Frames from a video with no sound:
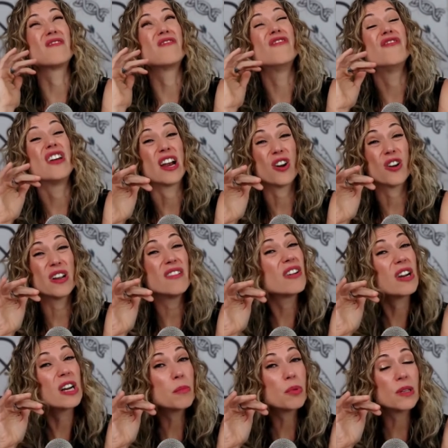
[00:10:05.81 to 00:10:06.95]
very
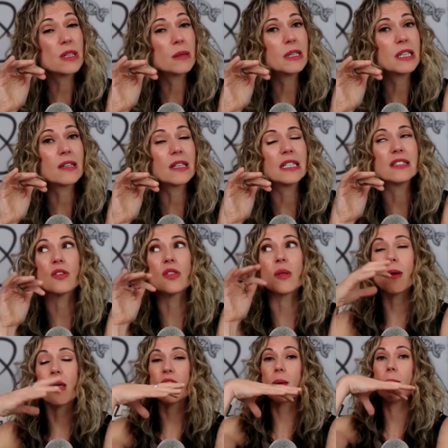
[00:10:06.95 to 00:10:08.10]
very preliminary so the
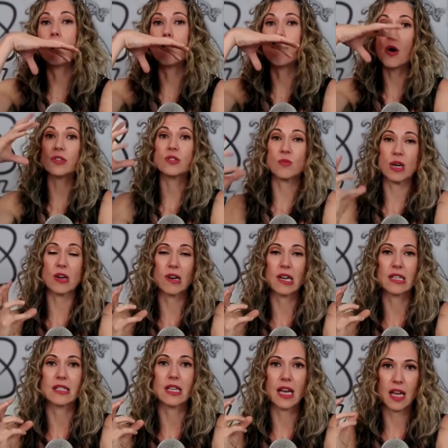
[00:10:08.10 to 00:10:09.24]
the most
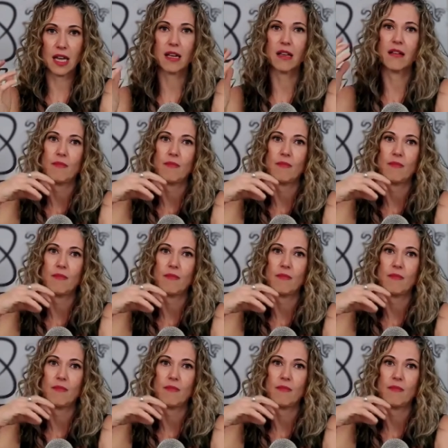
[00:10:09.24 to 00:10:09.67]
rigorous like